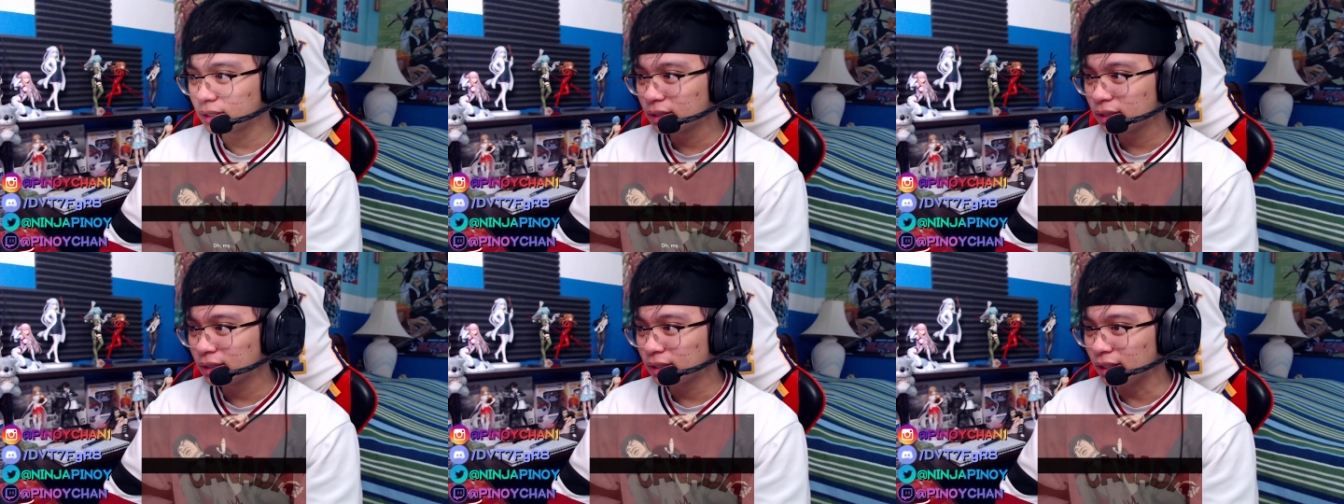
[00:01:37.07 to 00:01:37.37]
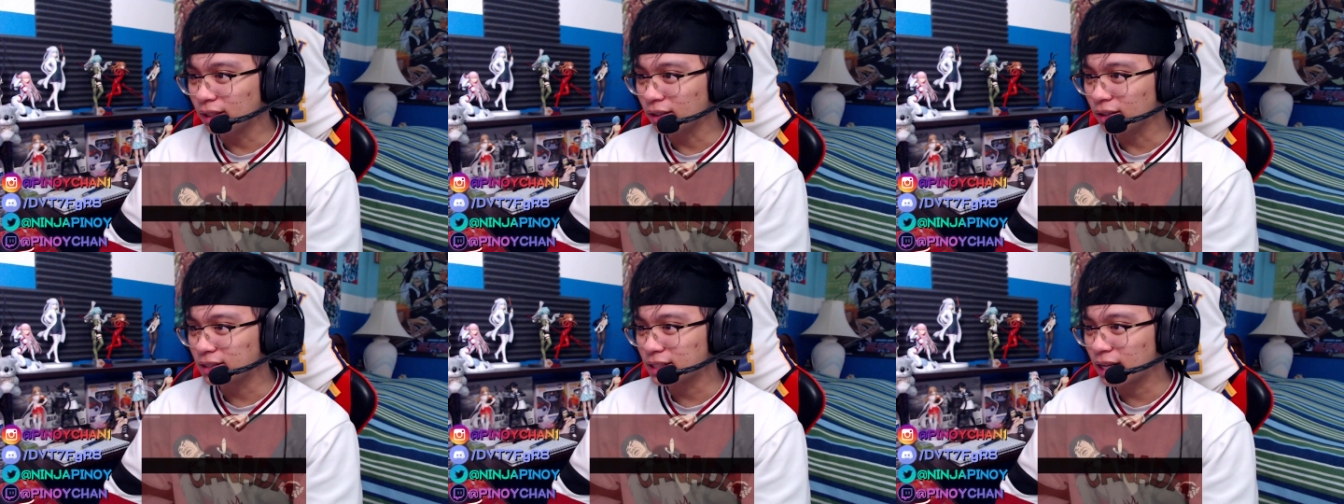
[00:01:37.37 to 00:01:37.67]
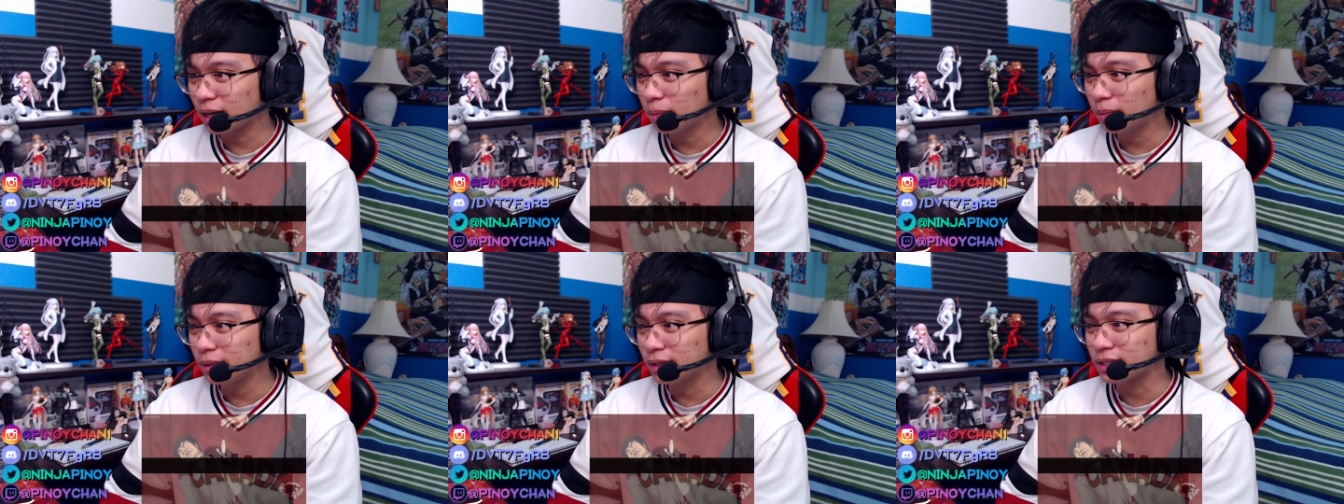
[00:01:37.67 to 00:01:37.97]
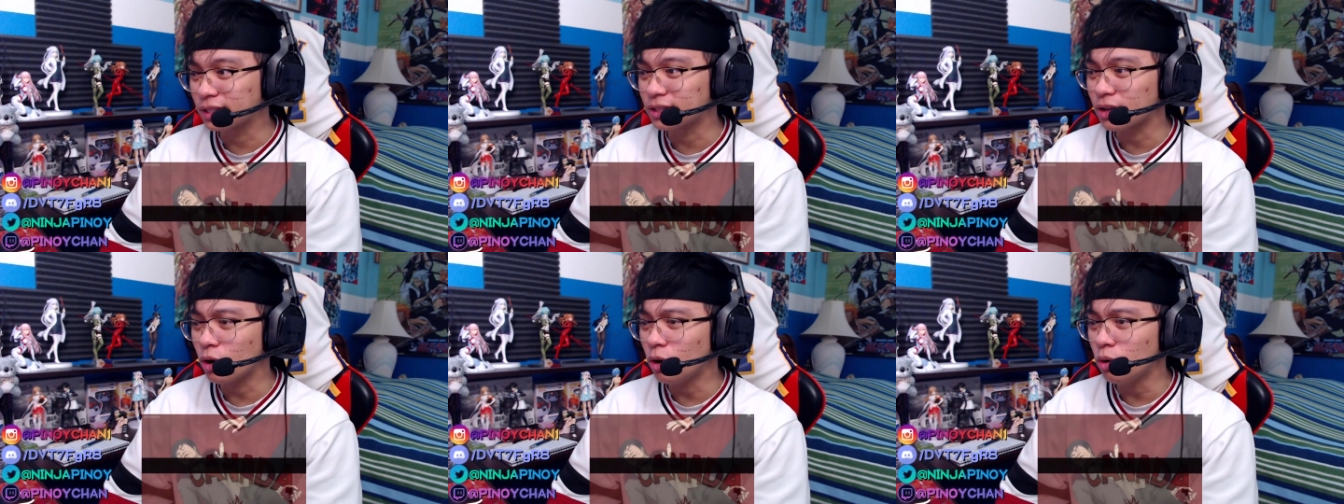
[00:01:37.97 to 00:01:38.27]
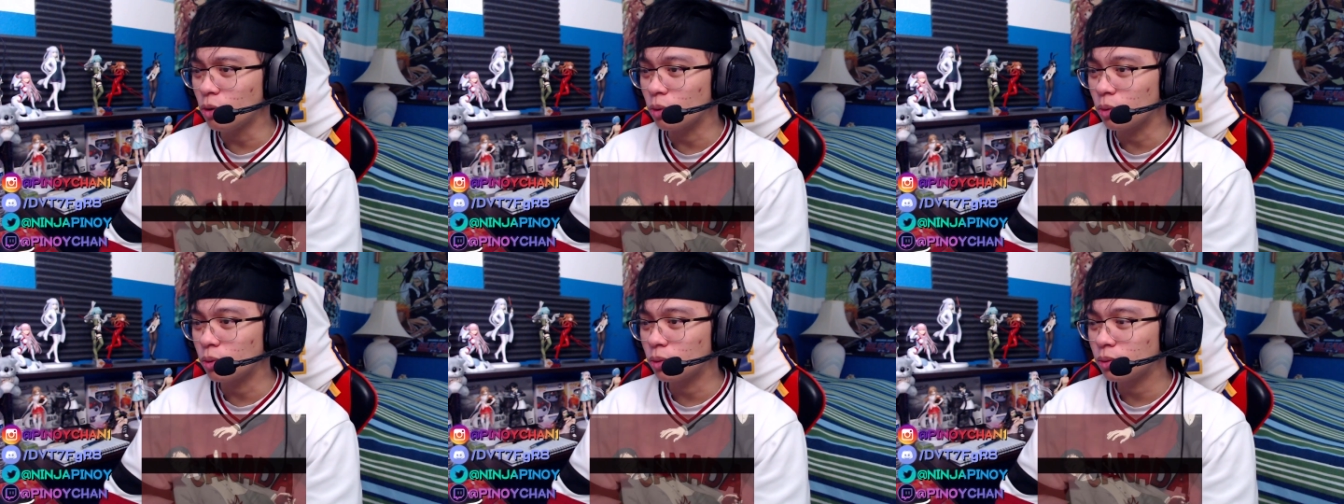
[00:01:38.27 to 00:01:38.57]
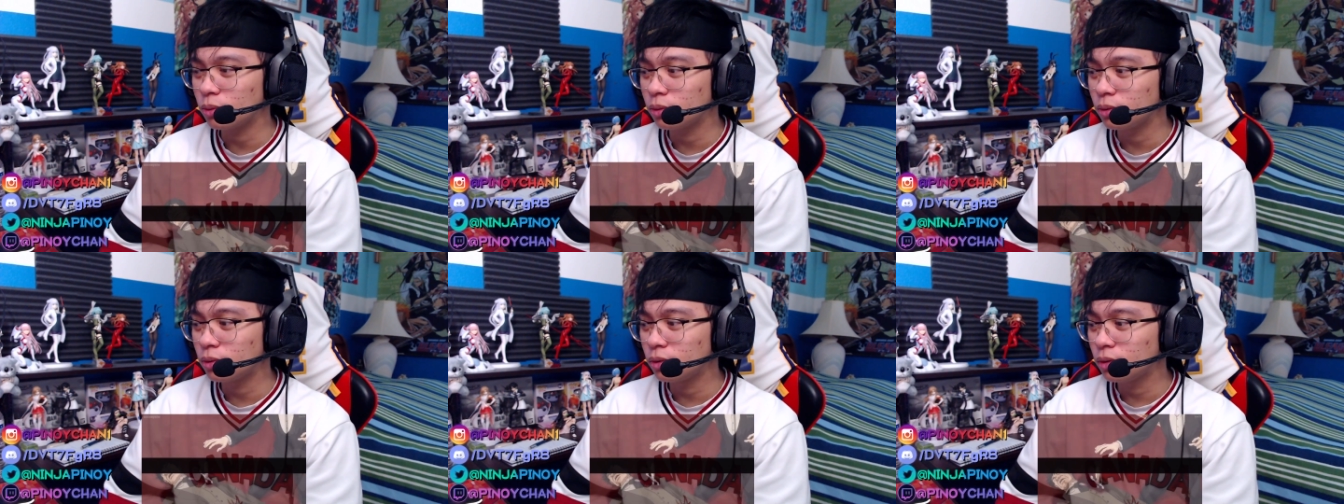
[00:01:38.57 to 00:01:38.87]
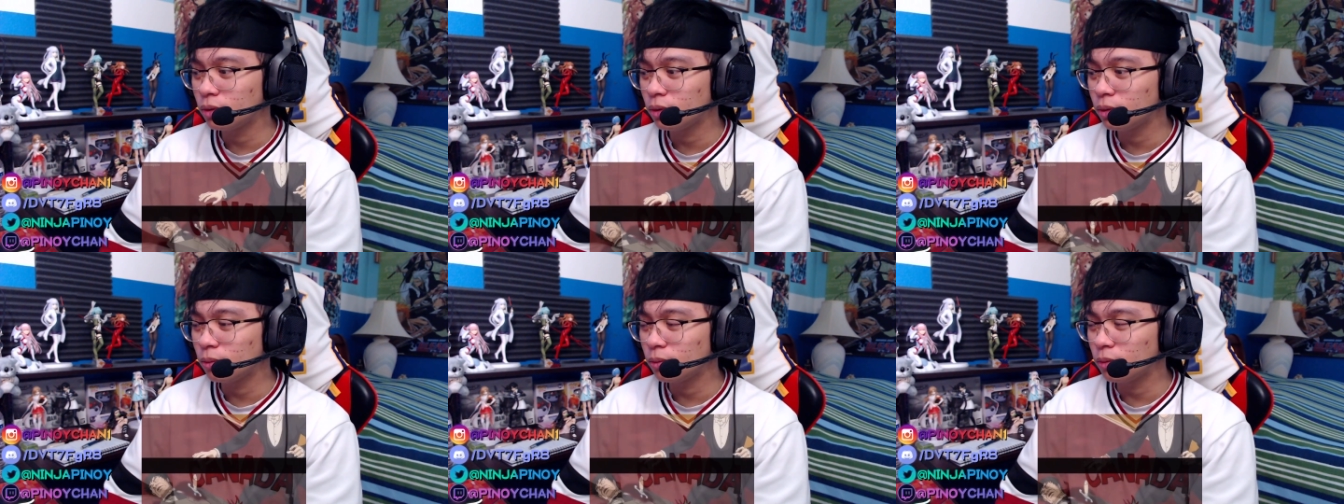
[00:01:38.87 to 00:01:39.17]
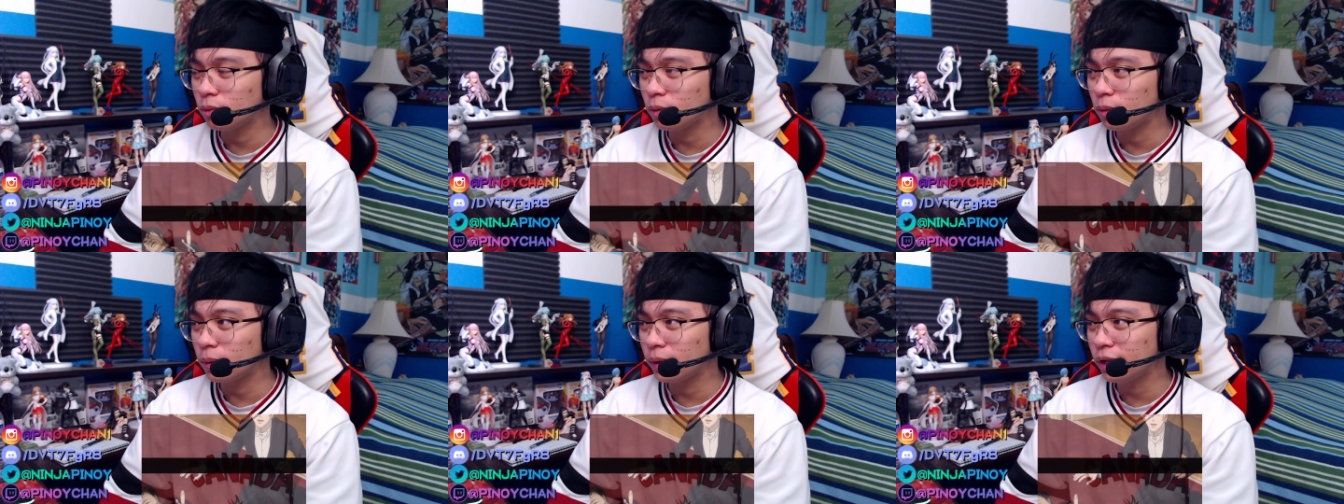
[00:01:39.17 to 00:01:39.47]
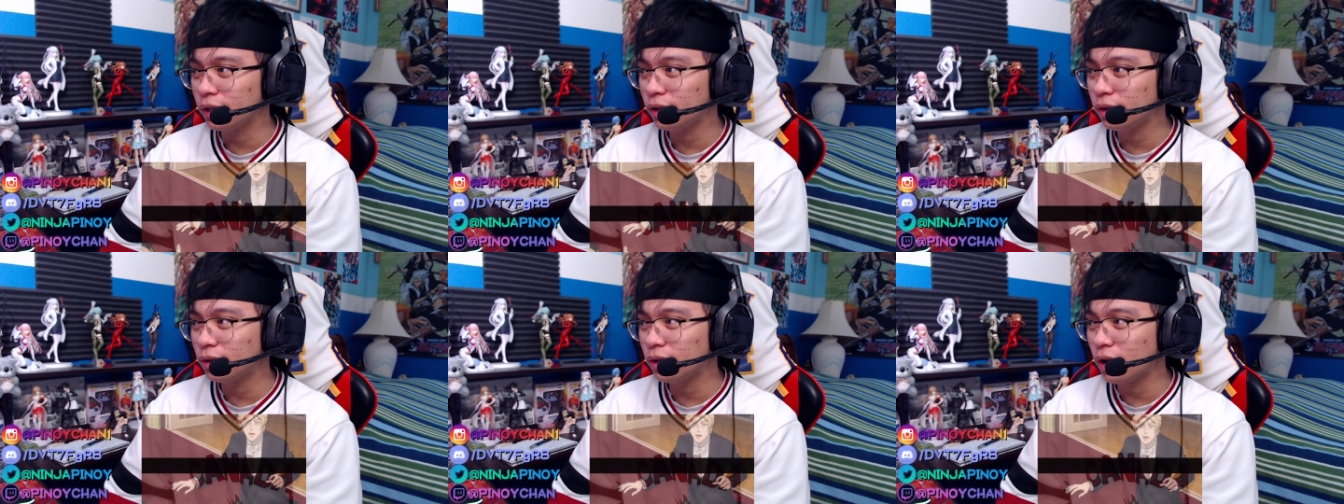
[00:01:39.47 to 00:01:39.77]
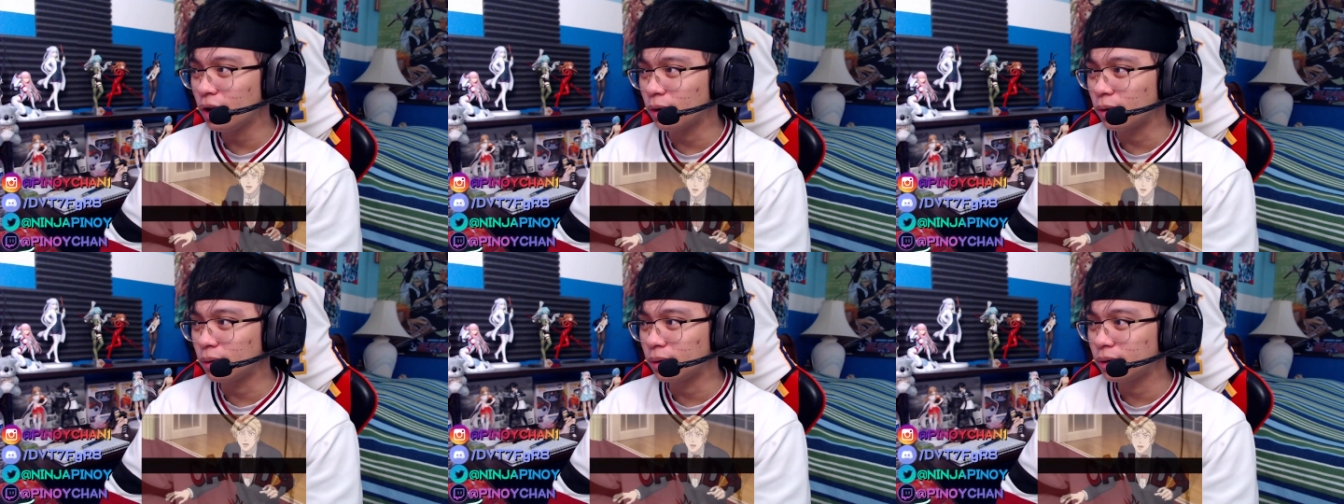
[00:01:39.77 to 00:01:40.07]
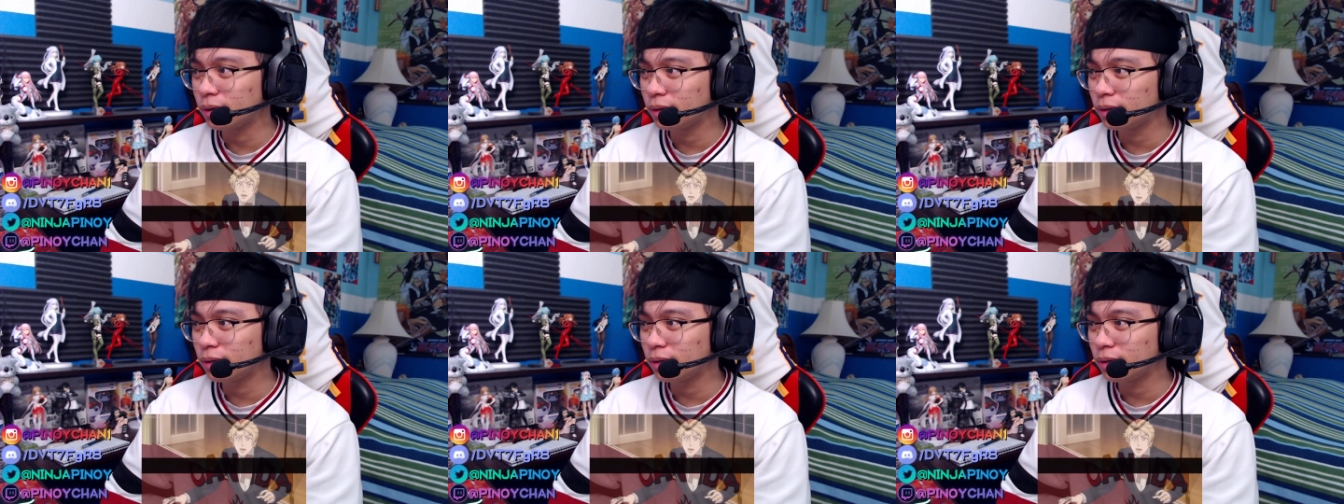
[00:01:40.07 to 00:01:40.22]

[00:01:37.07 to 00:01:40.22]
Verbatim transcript: He looks at him. He says, oh, well, what do you know?